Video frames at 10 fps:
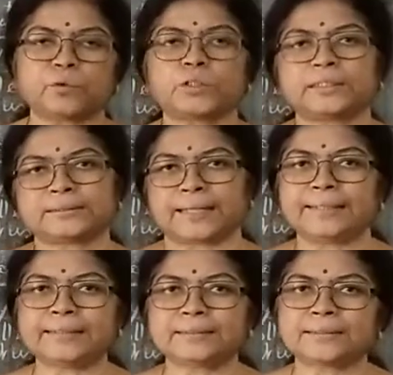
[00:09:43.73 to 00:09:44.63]
what the
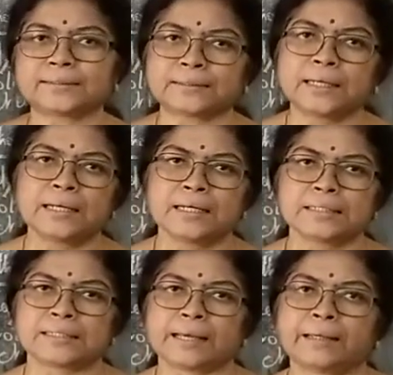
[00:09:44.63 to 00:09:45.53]
scientist is
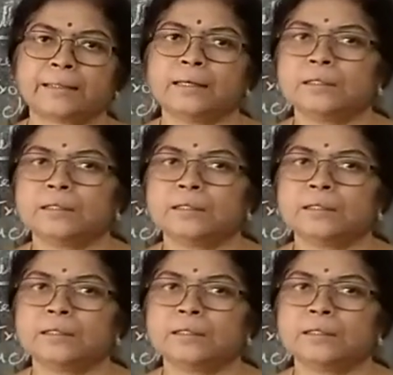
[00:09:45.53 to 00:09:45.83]
saying.